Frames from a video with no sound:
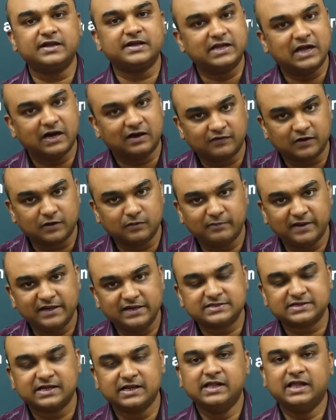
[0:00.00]

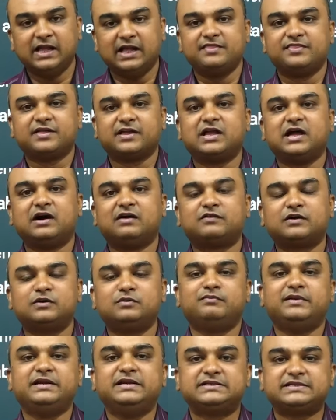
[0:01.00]
government, and the
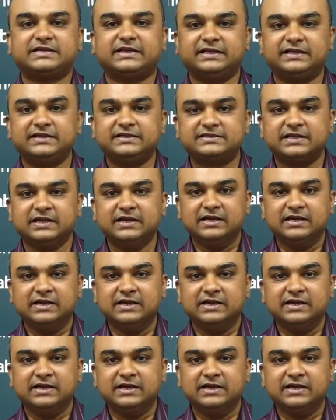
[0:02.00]
government is